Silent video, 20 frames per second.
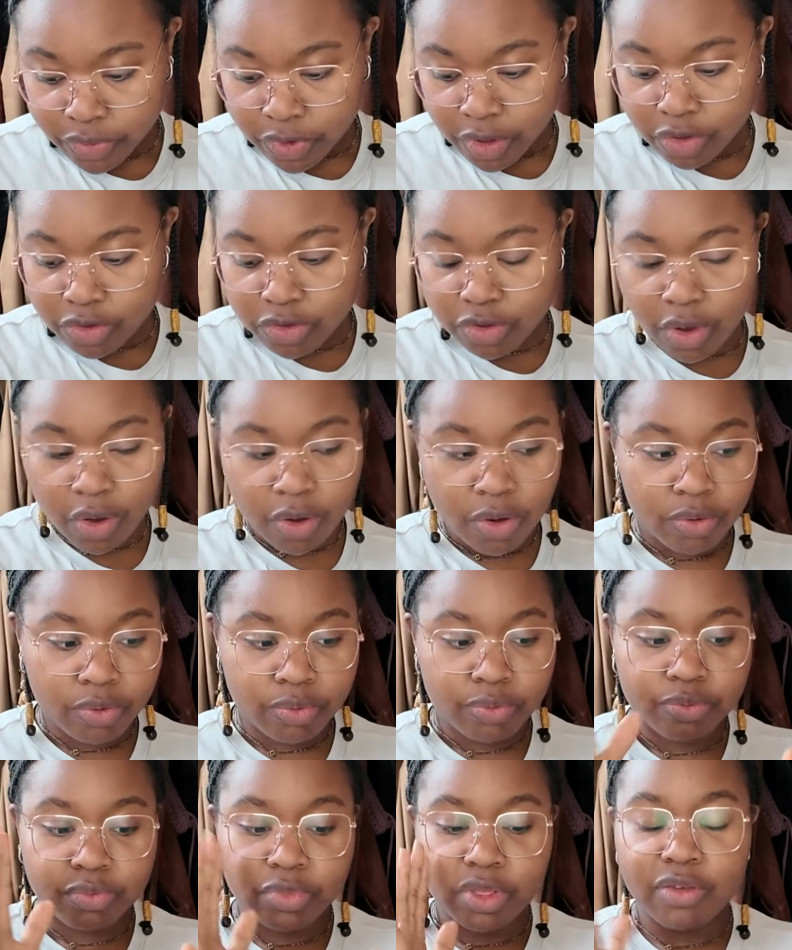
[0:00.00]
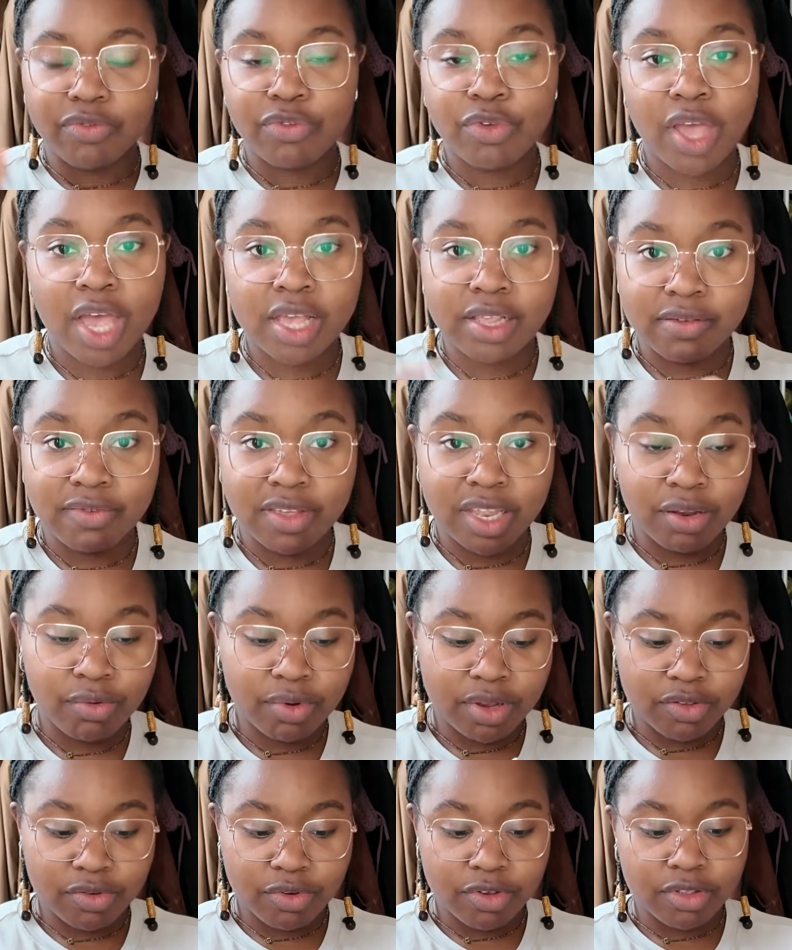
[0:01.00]
So if you guys have any
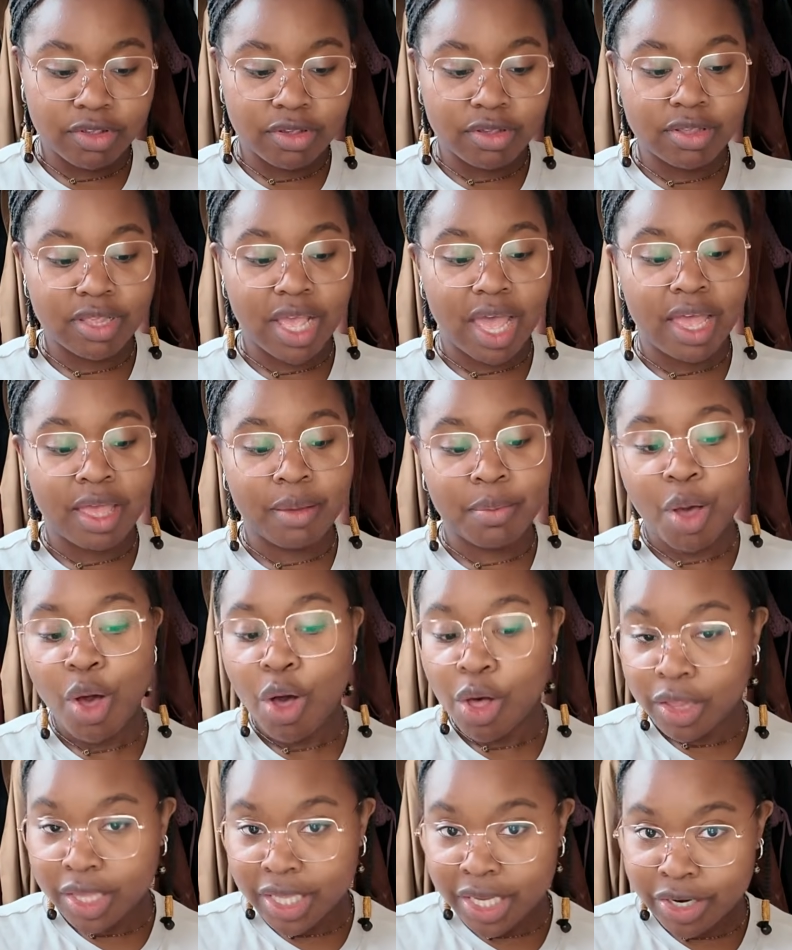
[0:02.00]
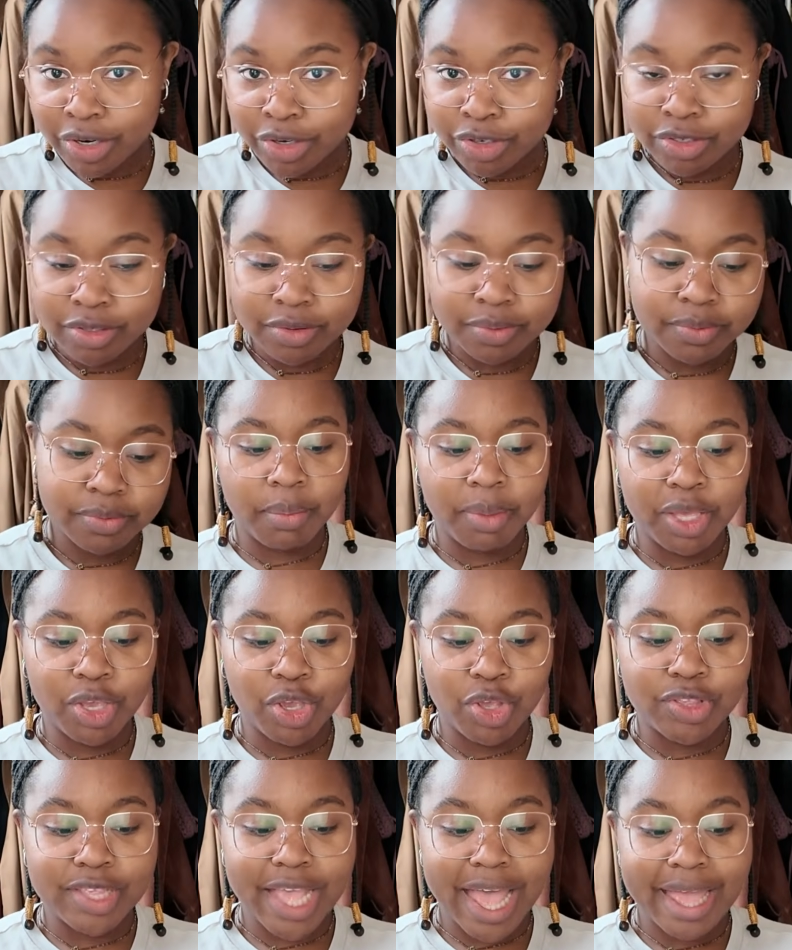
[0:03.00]
resources, I am all ears
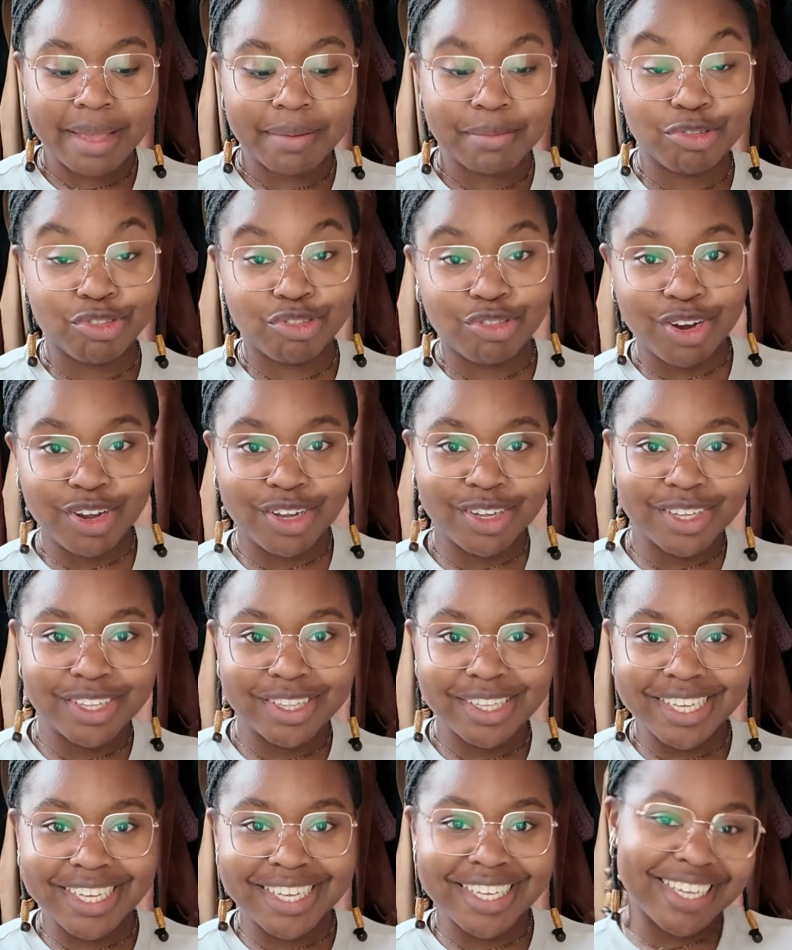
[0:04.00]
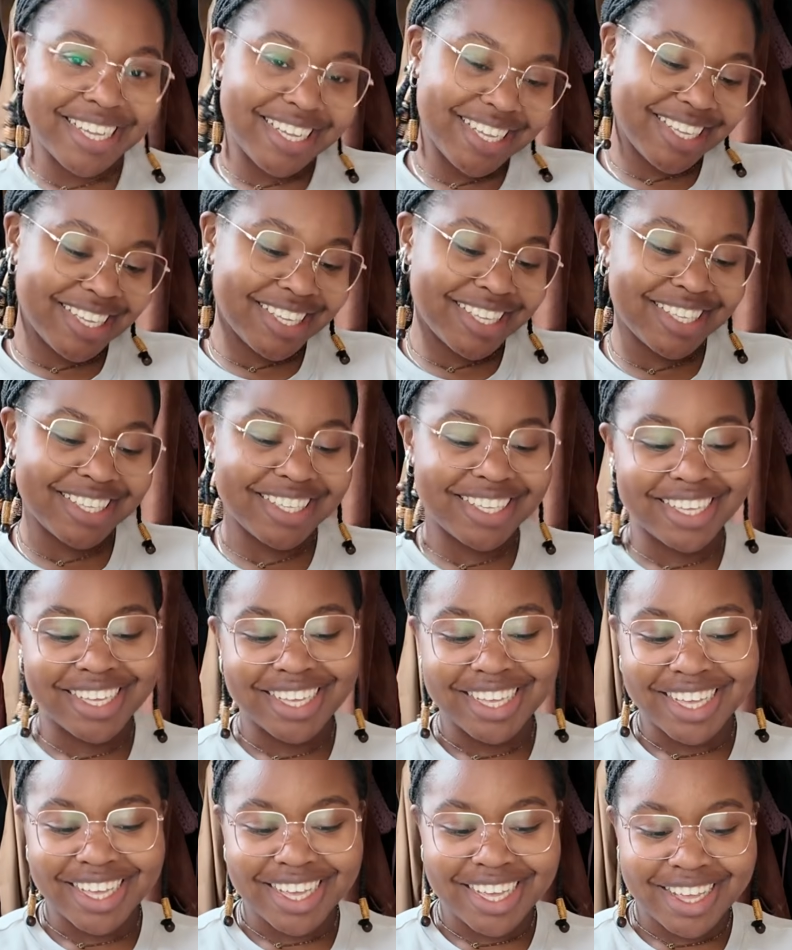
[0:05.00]
because I am struggling
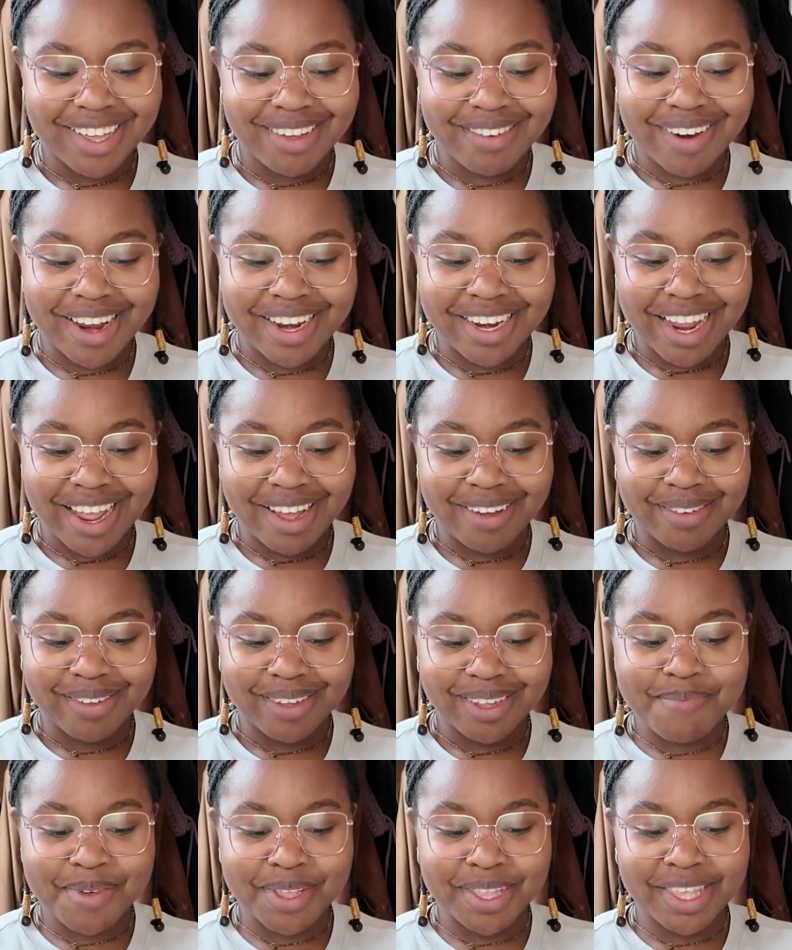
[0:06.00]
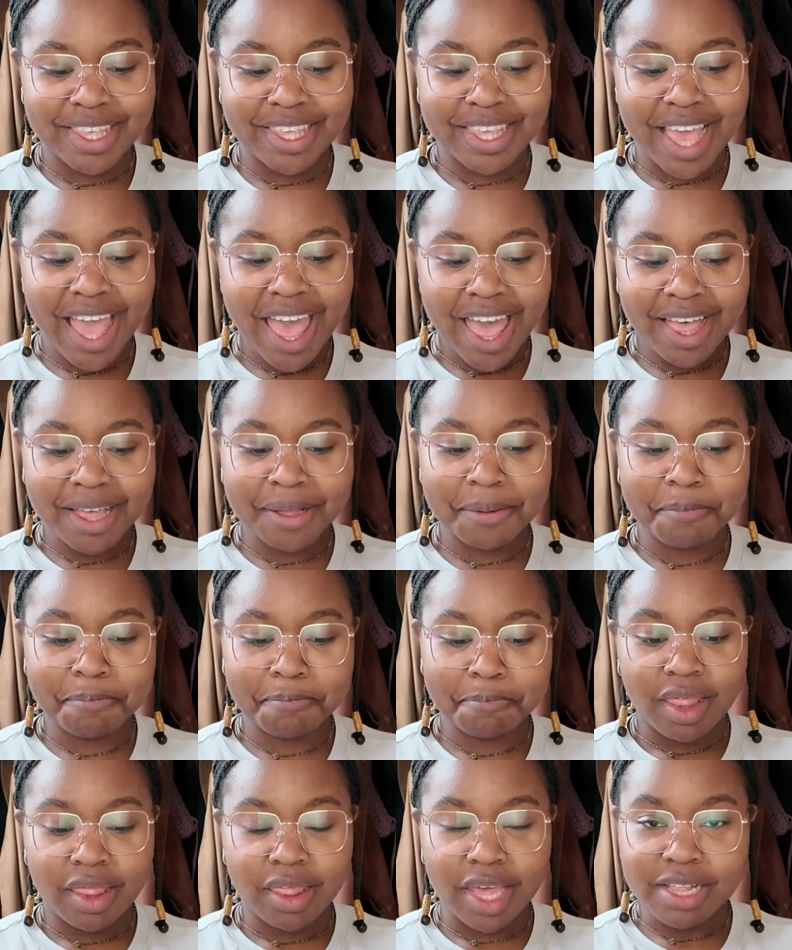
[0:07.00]
right now. But yeah,
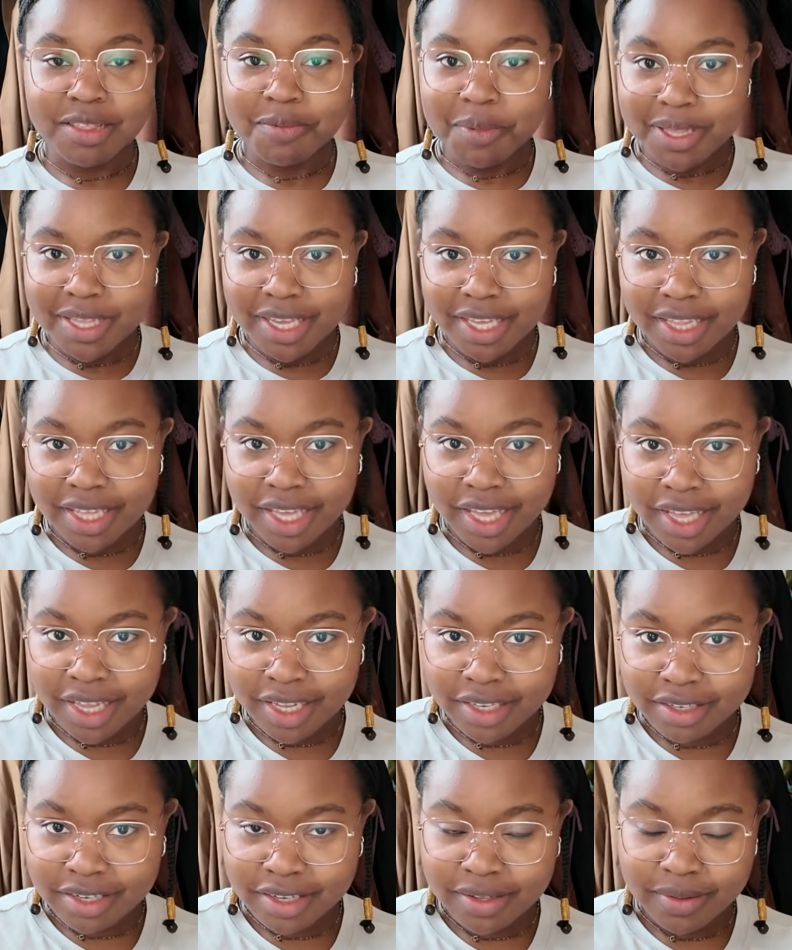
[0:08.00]
that's basically it.